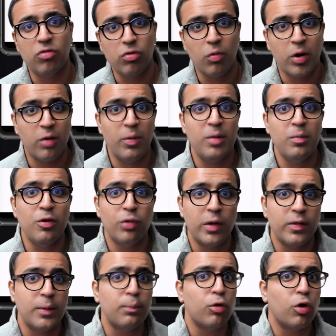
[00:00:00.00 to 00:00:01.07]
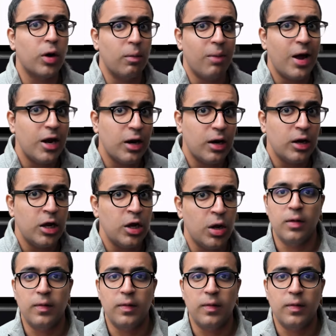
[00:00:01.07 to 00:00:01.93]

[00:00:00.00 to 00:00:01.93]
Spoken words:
you want to maybe run them programmatically,